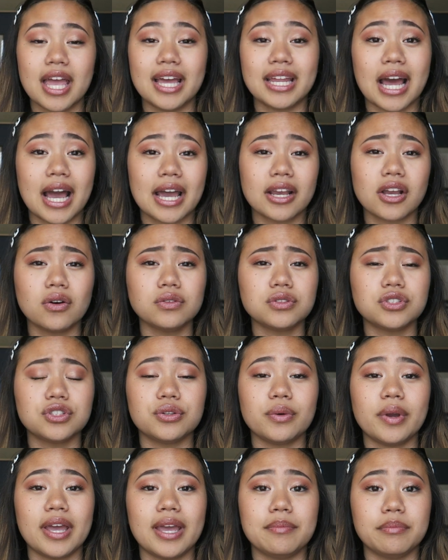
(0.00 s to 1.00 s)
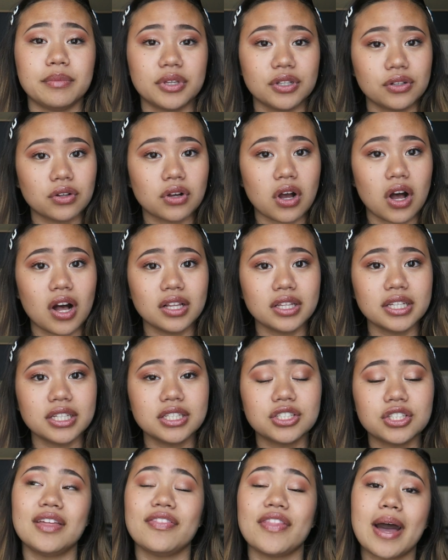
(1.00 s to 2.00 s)
And I go to a middle
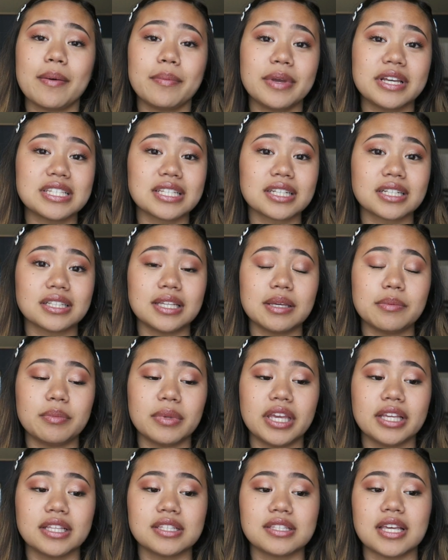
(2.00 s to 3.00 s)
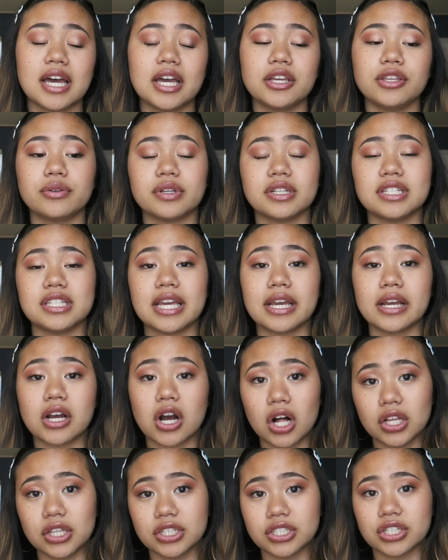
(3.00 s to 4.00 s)
college, and that basically means that you can take
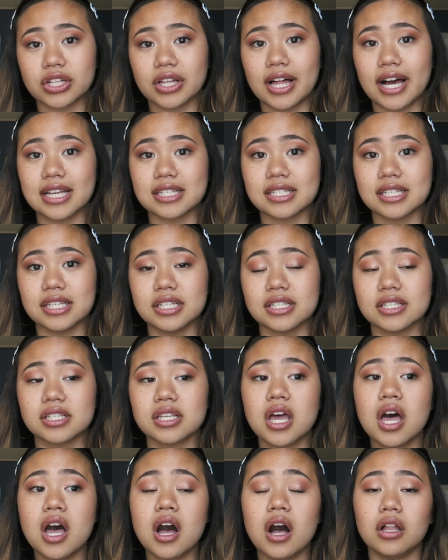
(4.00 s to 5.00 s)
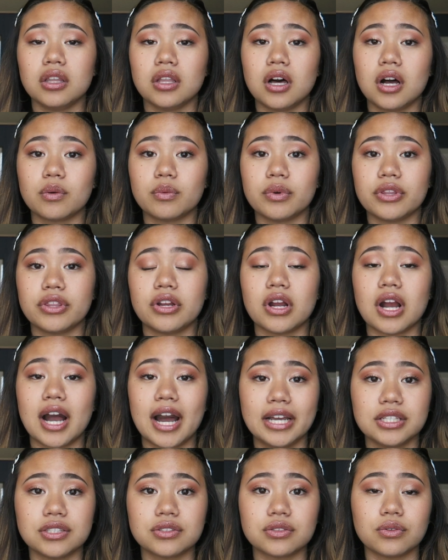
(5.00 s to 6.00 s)
college classes along with your
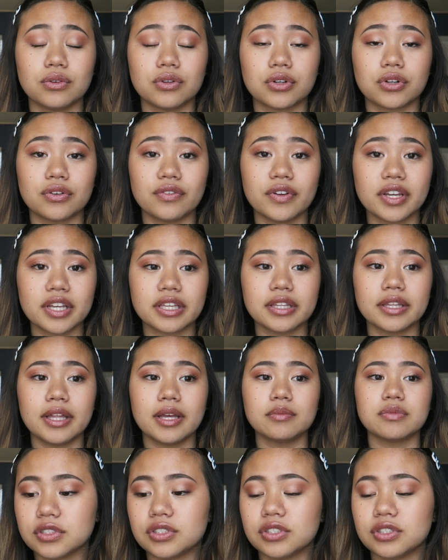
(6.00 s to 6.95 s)
high school curriculum curriculum.